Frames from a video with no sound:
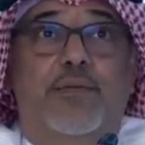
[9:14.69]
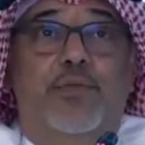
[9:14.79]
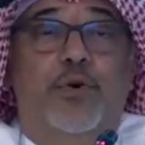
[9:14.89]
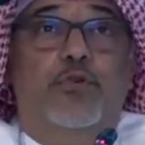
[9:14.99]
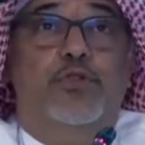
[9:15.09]

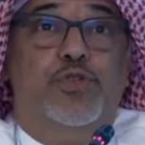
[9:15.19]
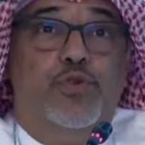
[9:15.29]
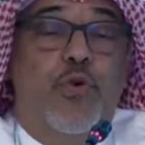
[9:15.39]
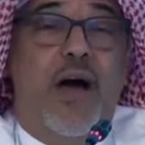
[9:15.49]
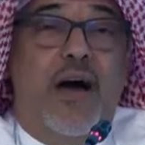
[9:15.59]
those
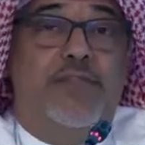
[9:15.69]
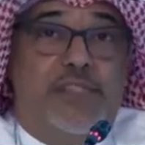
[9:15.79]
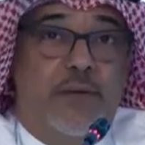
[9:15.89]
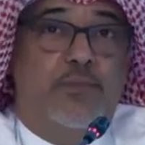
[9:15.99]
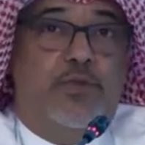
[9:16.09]
who have
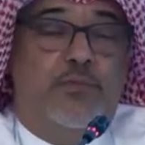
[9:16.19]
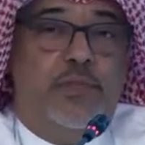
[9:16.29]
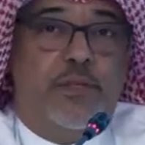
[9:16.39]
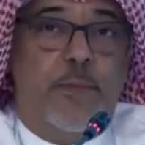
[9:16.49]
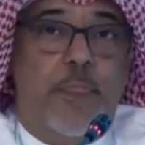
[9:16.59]

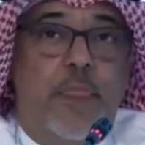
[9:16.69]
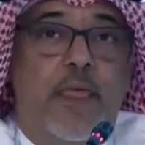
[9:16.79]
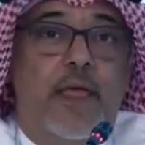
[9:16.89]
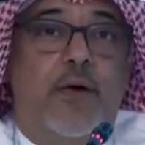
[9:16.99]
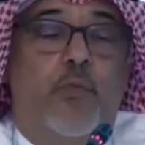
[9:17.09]
symptoms
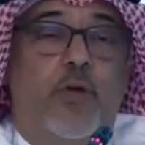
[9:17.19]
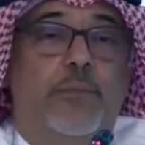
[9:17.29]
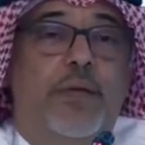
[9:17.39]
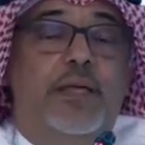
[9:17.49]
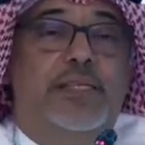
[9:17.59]
will
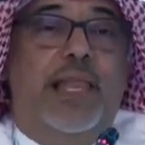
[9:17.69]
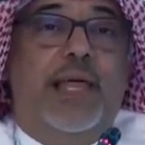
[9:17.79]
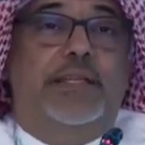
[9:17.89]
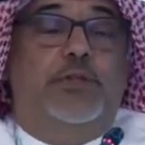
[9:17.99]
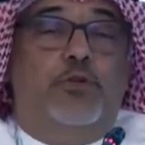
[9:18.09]
be
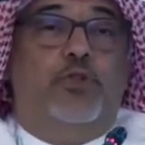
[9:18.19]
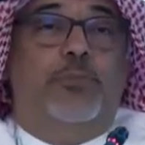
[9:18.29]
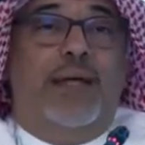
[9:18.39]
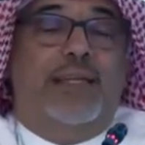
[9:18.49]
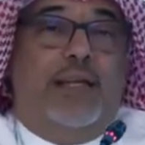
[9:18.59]
escalated
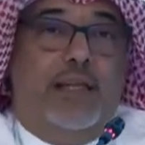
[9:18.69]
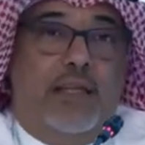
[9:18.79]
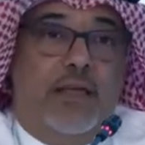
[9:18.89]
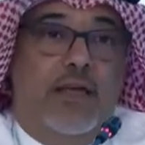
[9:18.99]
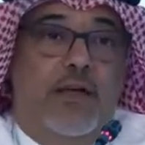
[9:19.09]

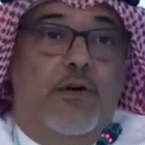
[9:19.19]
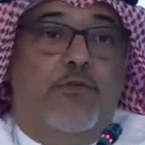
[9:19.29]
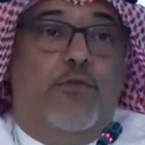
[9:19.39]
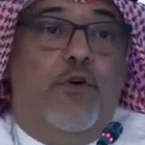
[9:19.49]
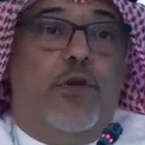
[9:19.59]
automatically
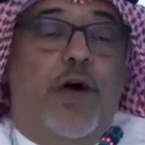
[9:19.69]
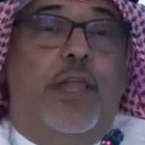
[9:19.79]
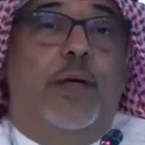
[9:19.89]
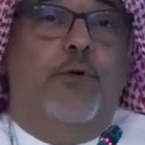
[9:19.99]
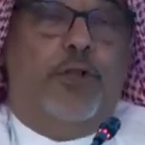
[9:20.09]
for an
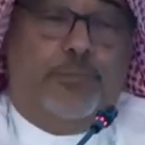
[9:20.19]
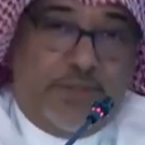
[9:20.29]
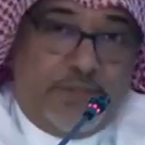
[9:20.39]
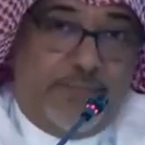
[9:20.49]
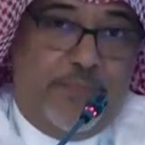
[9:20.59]

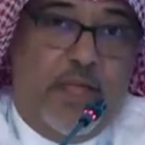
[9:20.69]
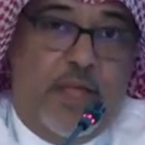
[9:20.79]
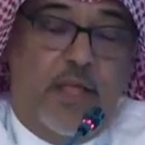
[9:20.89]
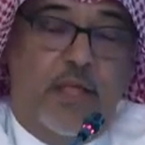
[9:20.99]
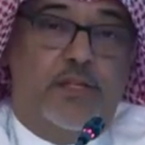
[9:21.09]
appointment.
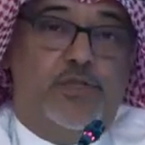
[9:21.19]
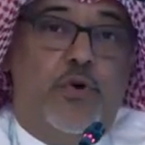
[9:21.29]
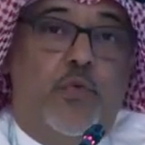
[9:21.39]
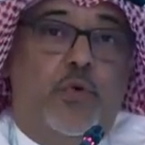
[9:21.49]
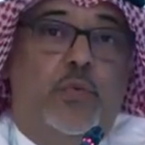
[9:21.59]
So
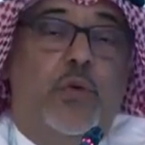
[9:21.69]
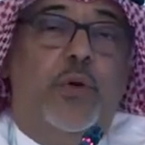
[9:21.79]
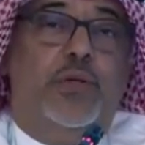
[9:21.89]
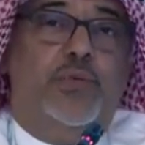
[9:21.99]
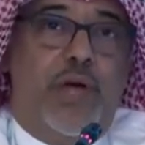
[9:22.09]
what we
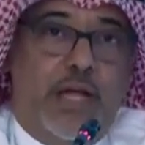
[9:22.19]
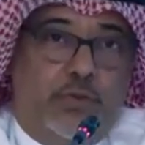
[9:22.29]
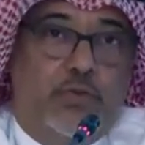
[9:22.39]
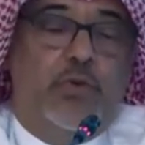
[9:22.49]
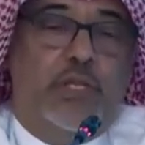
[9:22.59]
were trying to
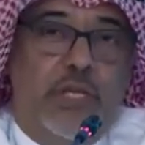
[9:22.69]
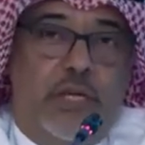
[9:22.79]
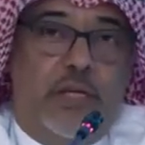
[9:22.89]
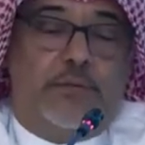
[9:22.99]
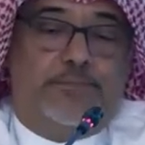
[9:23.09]
do in here,